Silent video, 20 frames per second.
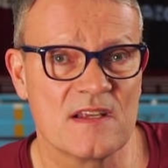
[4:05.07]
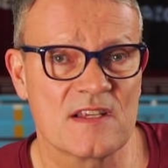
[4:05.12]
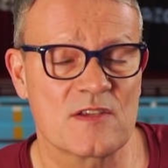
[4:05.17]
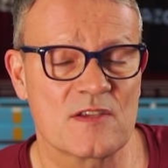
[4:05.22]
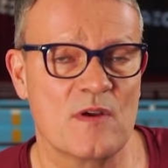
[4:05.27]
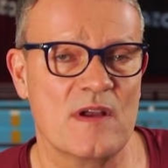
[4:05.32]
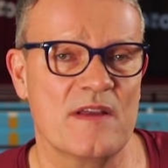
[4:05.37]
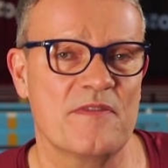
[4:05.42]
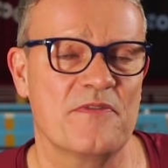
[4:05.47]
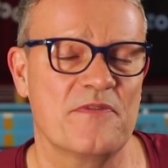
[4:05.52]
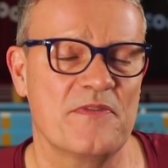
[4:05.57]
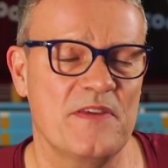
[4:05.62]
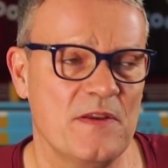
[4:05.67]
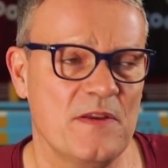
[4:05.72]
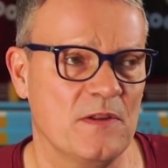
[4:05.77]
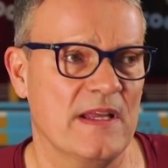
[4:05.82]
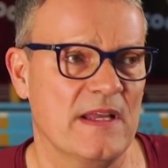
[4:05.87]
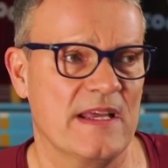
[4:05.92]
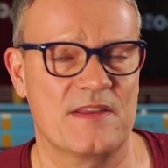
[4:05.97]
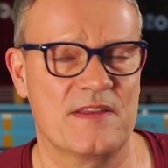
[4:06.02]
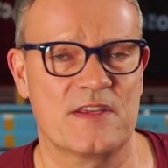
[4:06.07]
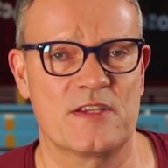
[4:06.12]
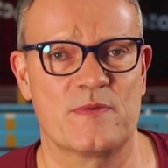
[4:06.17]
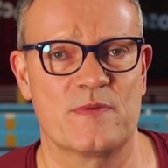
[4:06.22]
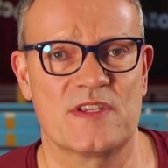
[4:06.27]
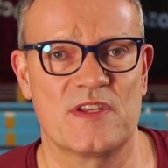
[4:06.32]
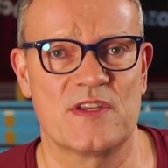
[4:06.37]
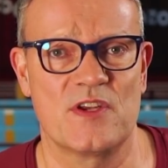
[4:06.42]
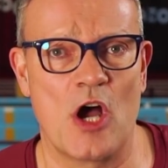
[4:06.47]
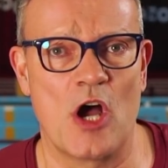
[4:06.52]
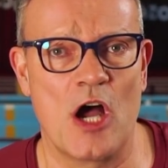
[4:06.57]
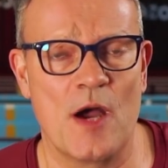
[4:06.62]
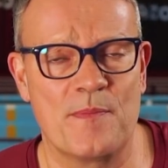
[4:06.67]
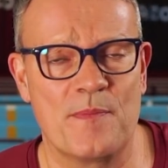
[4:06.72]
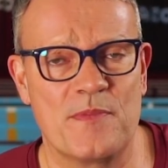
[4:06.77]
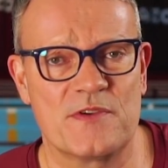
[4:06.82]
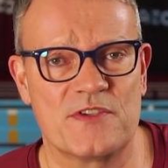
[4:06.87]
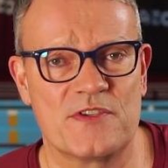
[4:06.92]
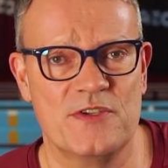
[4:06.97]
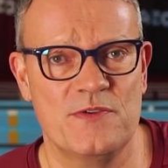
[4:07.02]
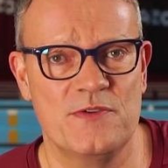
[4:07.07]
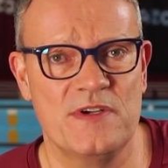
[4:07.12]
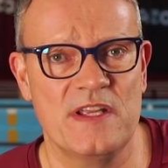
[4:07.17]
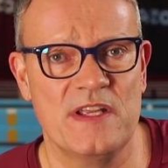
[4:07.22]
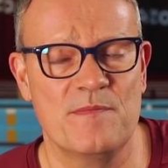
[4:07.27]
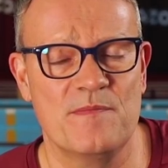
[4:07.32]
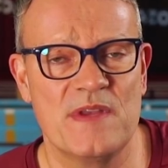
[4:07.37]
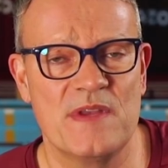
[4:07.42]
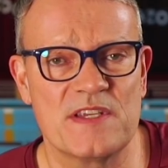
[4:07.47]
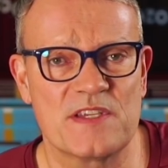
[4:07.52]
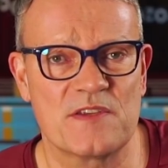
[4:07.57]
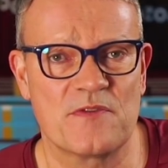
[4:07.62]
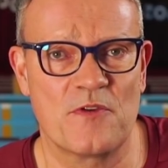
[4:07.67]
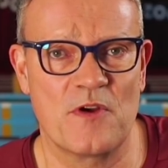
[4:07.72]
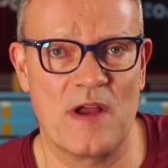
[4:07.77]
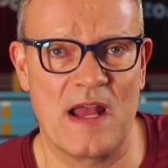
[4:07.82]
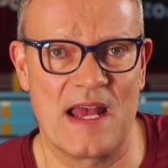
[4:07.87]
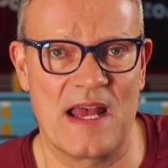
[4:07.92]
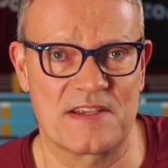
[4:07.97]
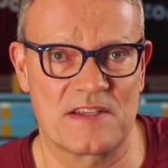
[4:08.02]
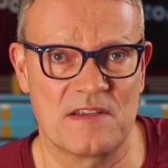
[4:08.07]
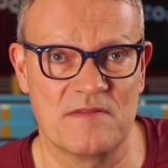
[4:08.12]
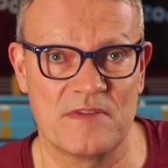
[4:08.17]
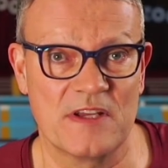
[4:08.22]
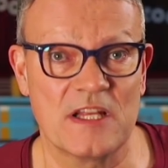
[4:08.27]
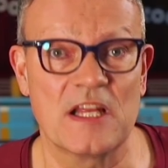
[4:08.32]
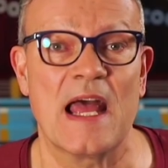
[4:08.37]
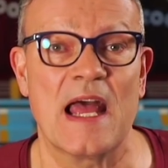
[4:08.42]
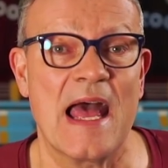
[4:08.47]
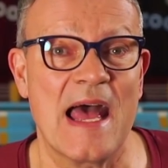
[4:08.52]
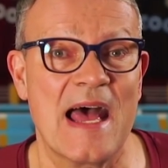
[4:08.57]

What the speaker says: So I feel like this was an opportunity missed for Aston Villa.